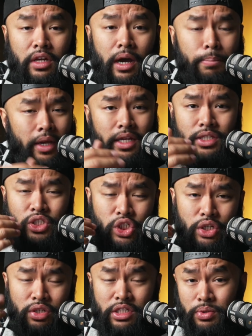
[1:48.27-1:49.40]
not paid to
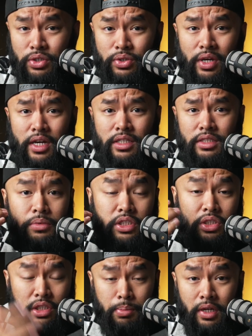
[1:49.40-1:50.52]
share these with you guys. These
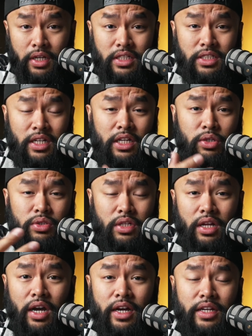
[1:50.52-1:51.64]
are just plugins that I use a
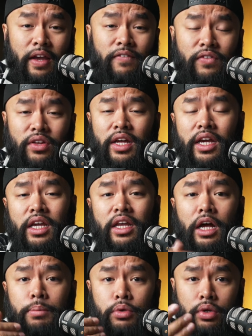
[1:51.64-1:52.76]
lot and I feel that could
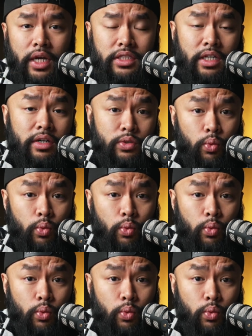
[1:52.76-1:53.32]
help you guys out as